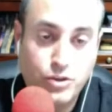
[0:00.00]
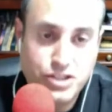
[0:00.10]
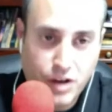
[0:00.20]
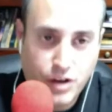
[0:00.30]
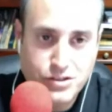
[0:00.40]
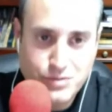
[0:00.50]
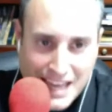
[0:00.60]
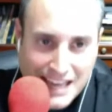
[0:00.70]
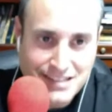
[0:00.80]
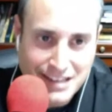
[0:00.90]
which he also
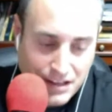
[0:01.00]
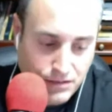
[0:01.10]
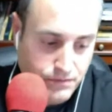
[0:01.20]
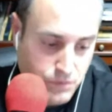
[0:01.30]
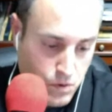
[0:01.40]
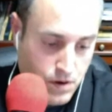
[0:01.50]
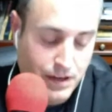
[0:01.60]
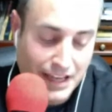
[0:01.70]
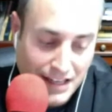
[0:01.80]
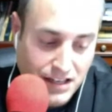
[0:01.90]
can't account
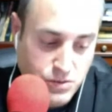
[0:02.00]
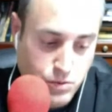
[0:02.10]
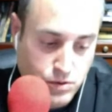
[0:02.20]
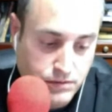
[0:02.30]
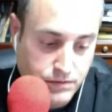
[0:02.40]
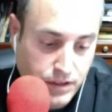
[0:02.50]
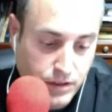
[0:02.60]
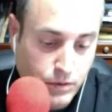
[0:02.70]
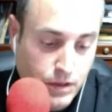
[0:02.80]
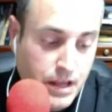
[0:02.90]
for in his
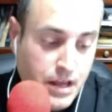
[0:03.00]
worldview.